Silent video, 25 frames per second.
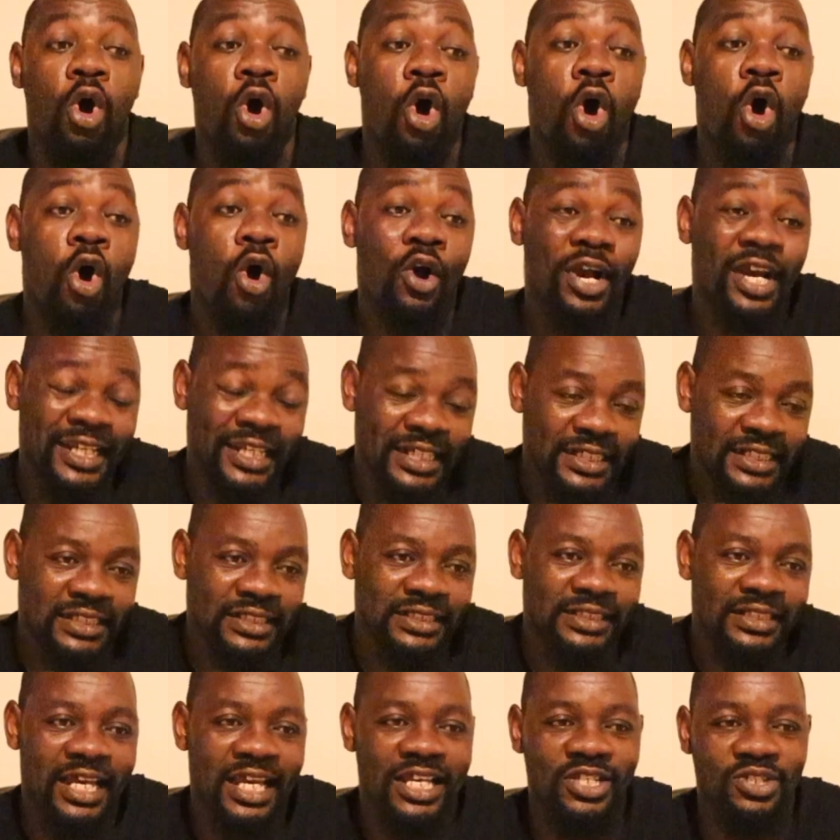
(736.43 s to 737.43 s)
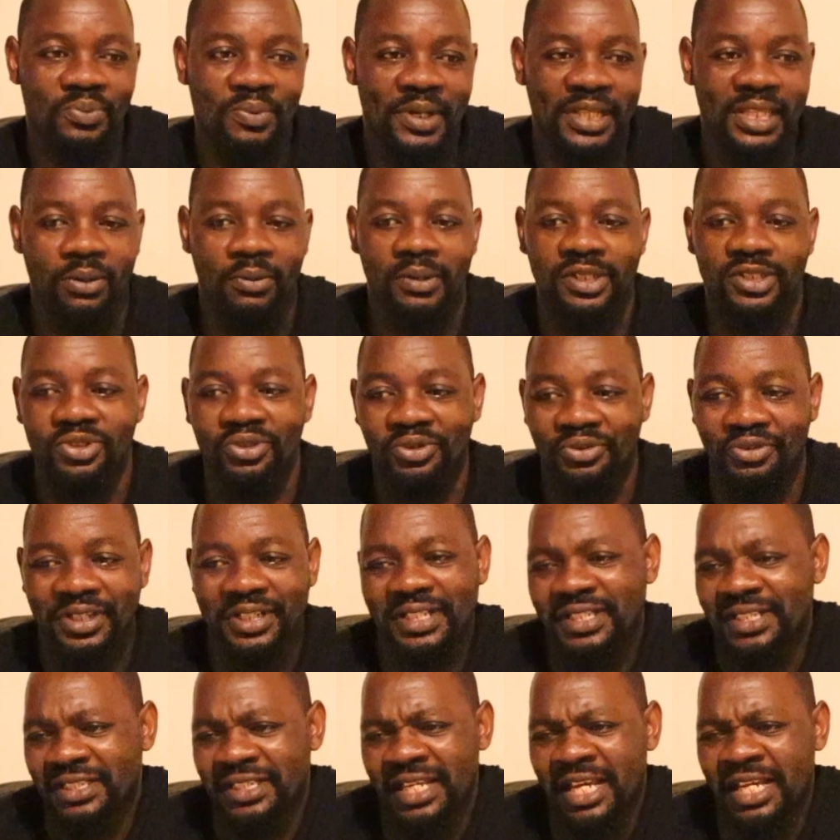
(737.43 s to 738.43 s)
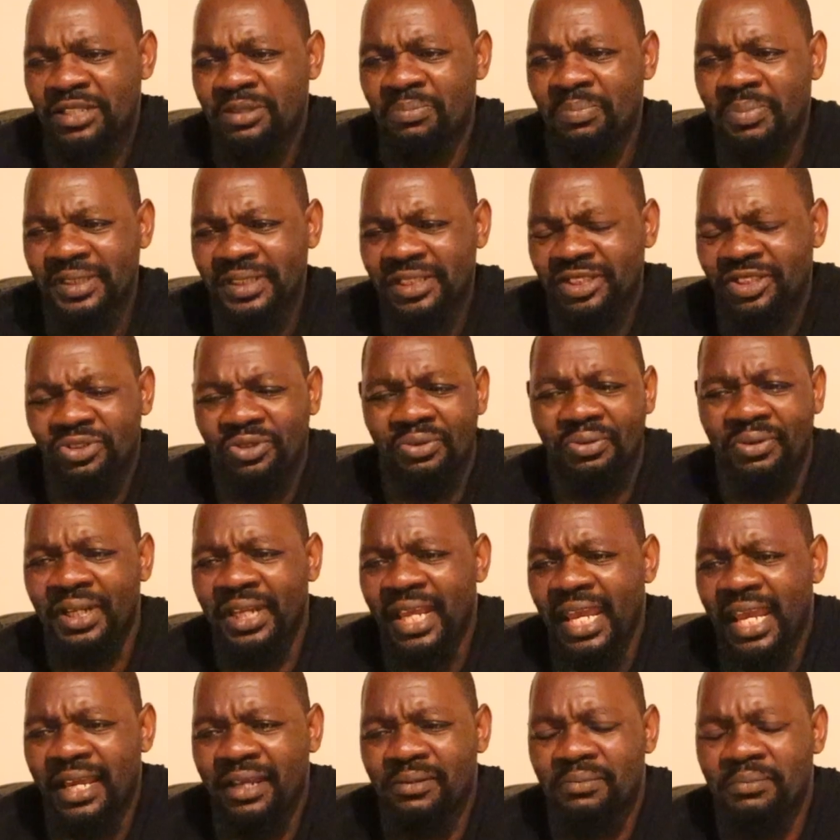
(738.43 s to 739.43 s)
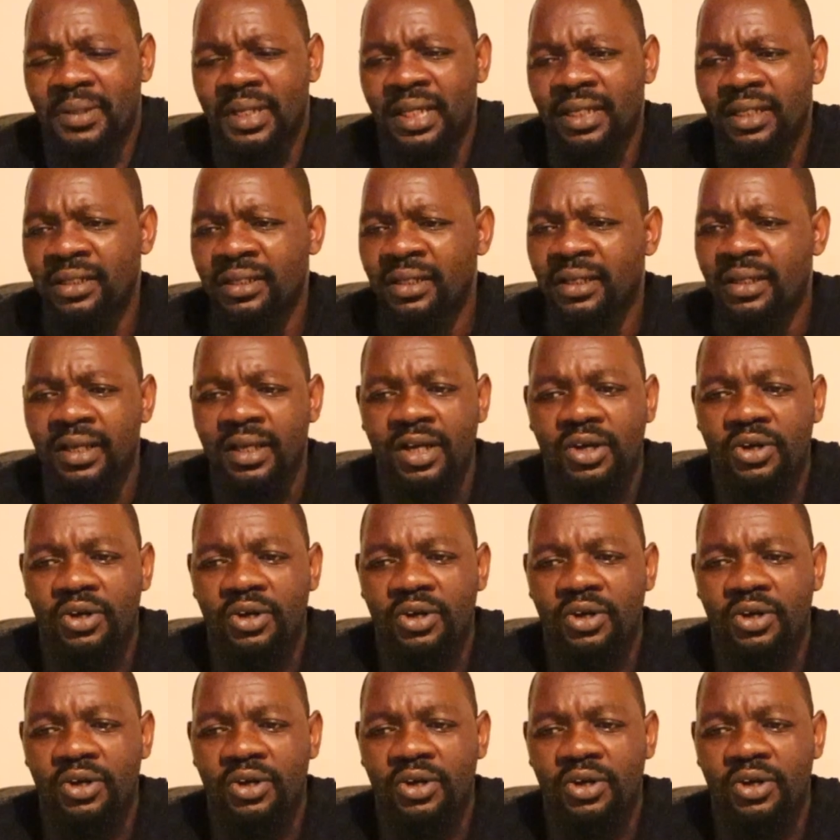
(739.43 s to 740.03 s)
or criticize where they want to criticize, but just create, man.